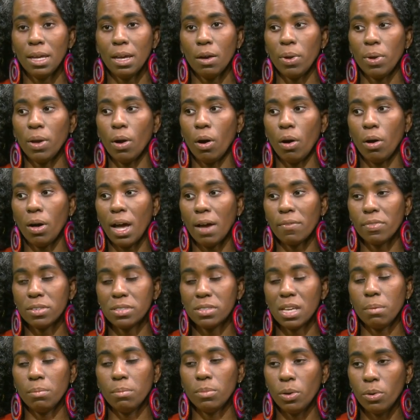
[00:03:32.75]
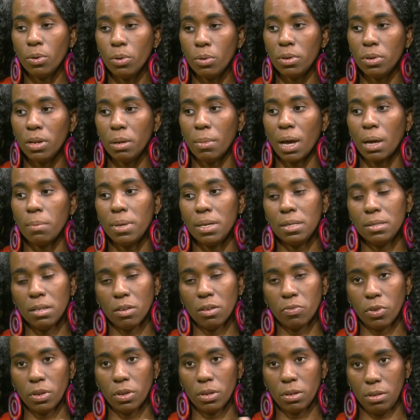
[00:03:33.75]
we all have the same load. It might be
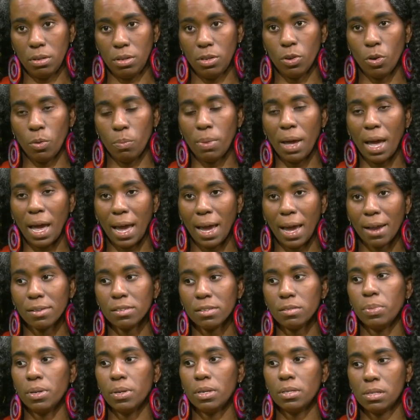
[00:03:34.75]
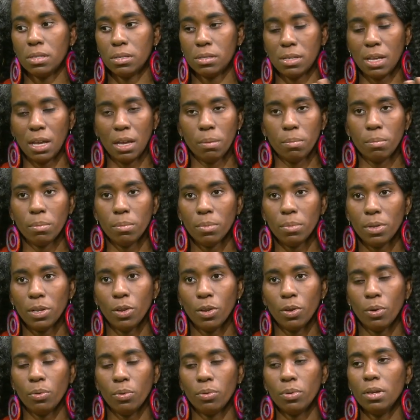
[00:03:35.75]
different, you know, bags, but it's the same
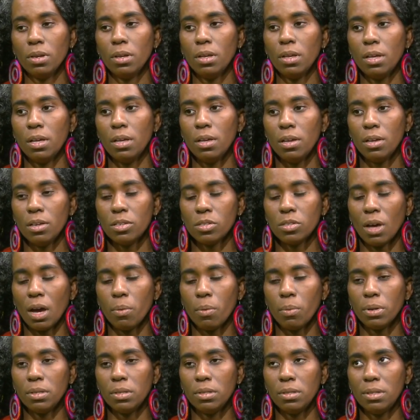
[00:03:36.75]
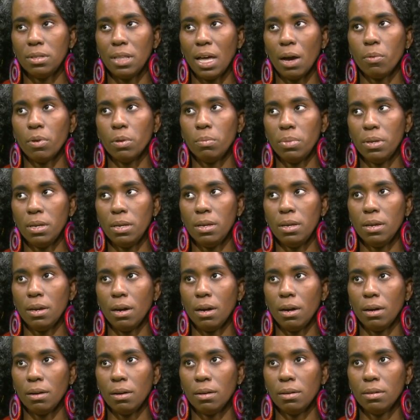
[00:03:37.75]
load. So I would, that would be
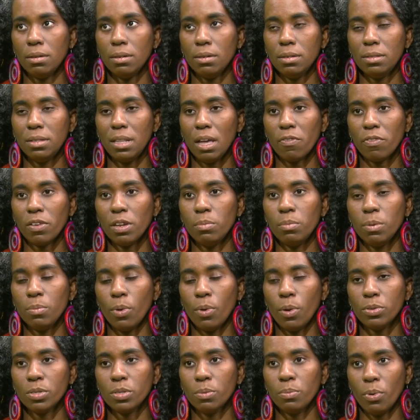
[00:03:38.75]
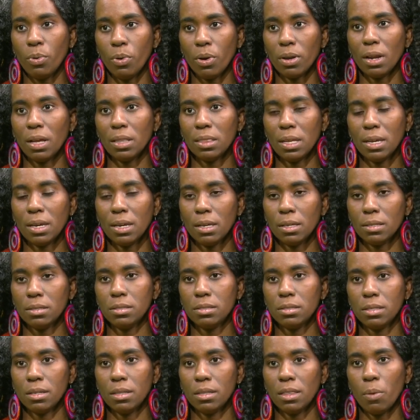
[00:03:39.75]
uh, definitely be most important, I think,
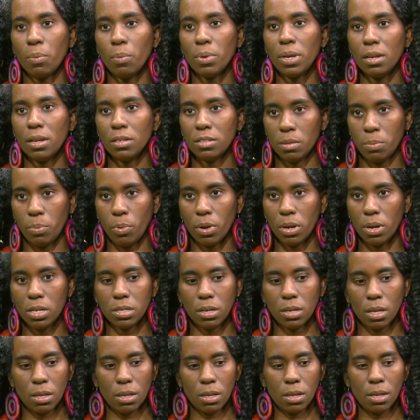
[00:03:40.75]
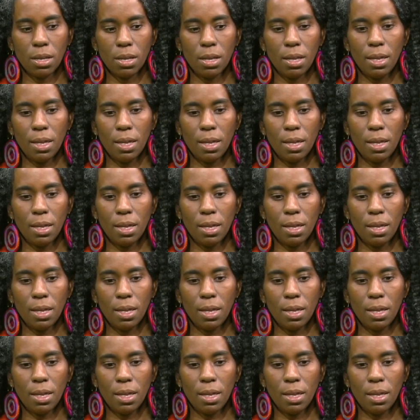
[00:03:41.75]
is to, that we need to support each other